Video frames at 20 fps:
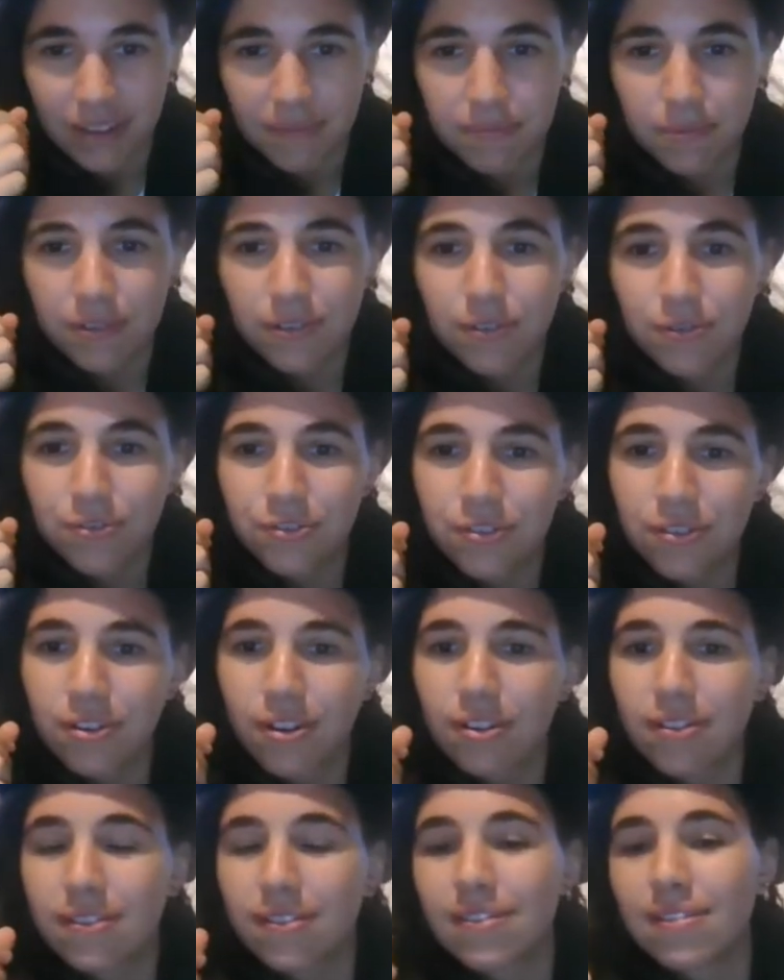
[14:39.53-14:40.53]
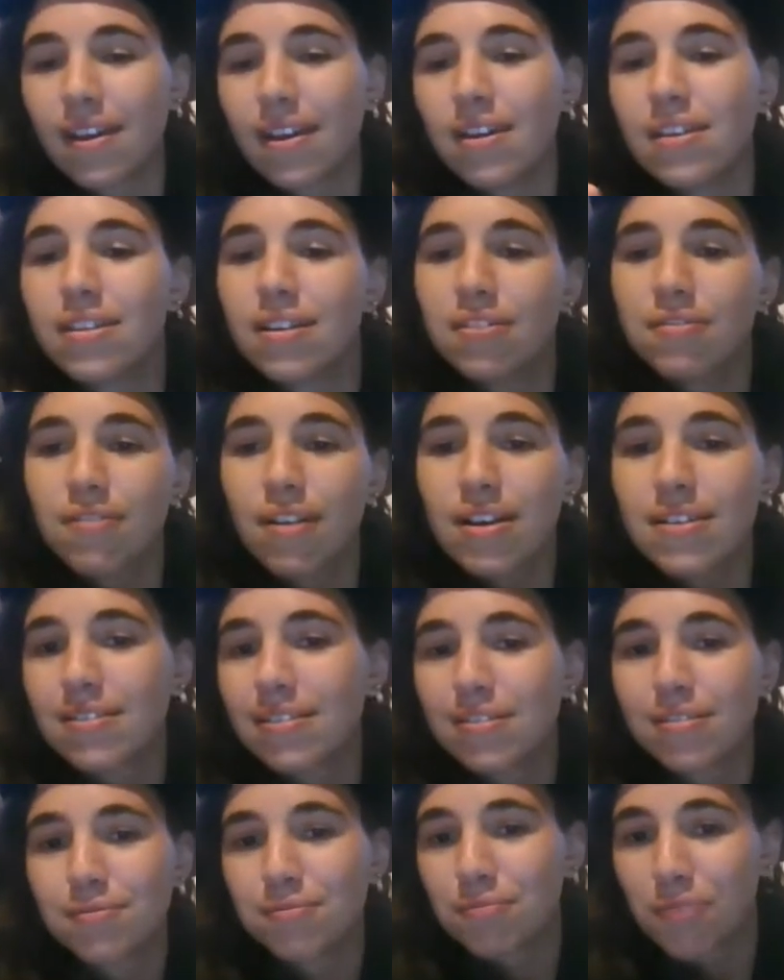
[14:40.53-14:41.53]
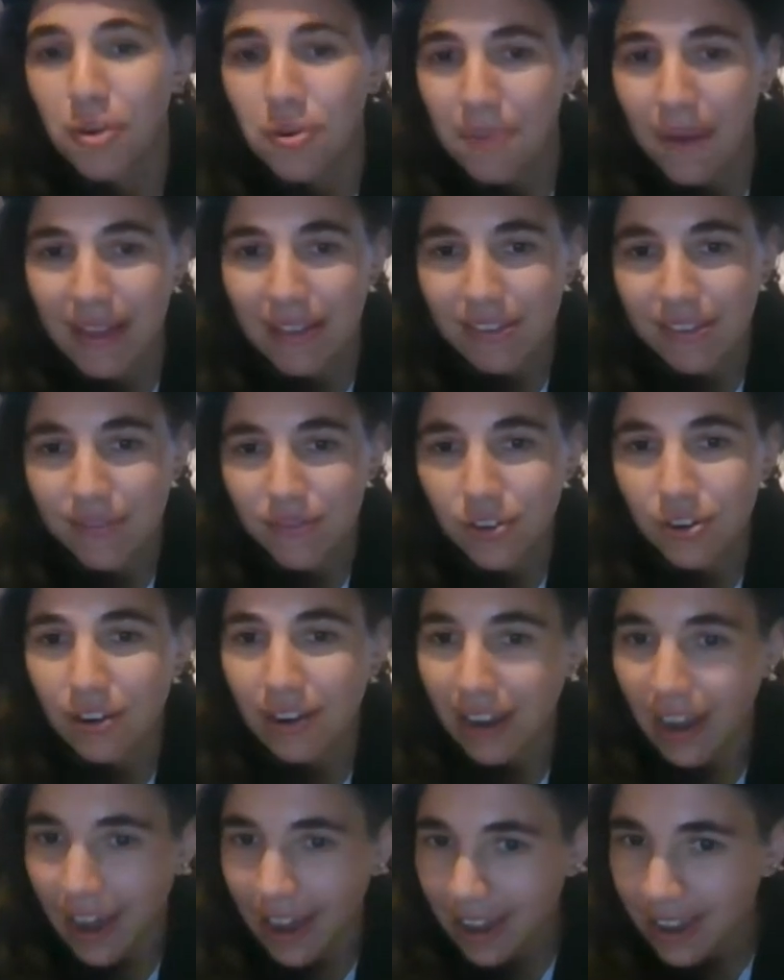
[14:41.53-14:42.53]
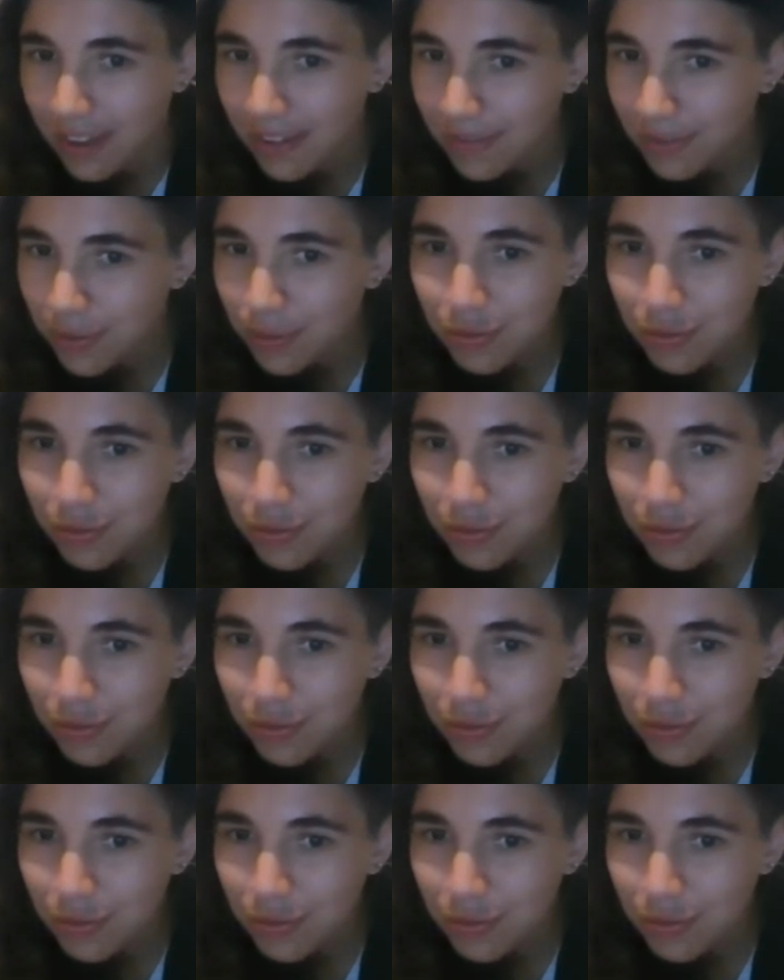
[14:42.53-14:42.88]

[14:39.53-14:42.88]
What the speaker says: But you should not say the greatest romance of your life.